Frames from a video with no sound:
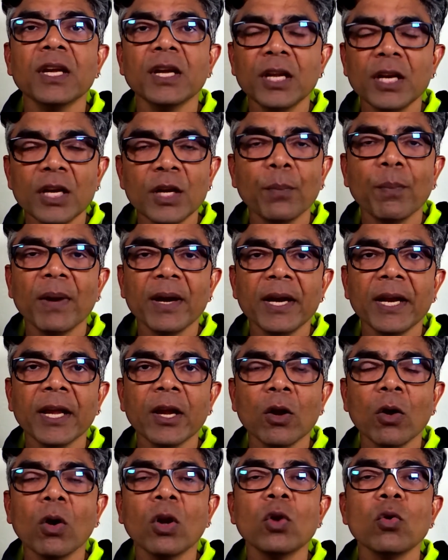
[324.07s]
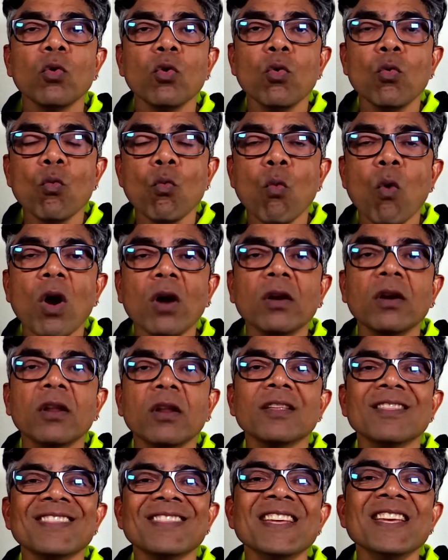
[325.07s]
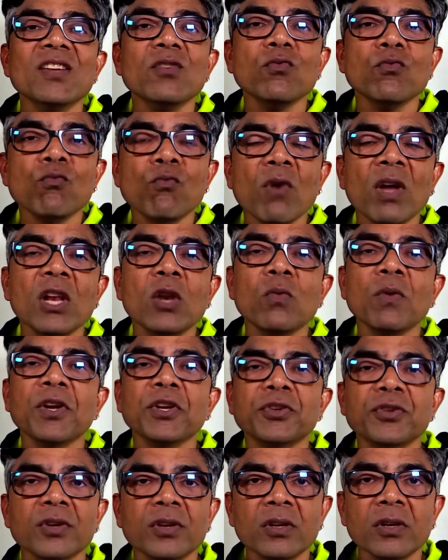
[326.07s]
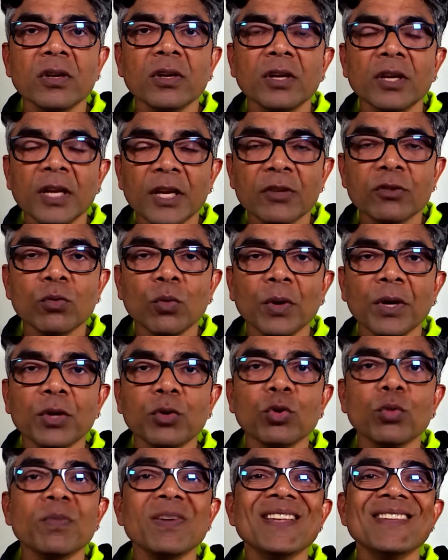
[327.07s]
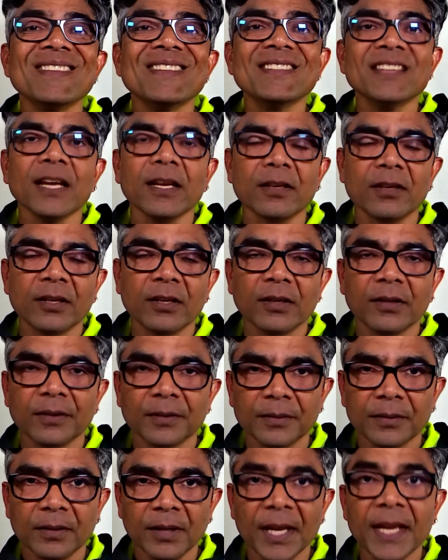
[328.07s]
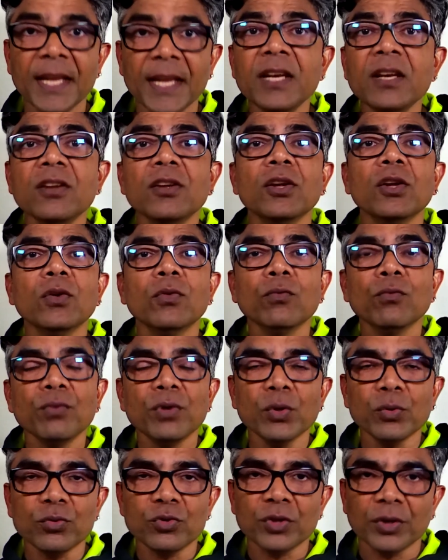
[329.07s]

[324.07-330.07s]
depending on what the valuation is going to be set in future.